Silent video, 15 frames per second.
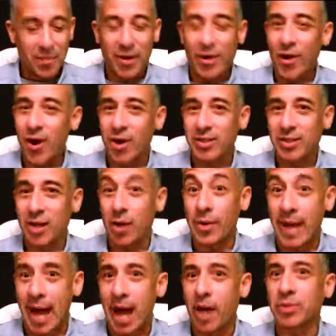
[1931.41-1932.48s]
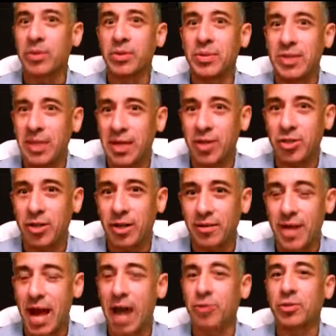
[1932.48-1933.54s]
but also in how to teach it,
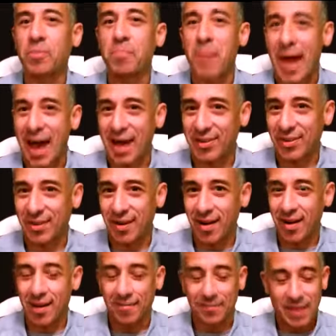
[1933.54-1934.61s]
how to pass it on.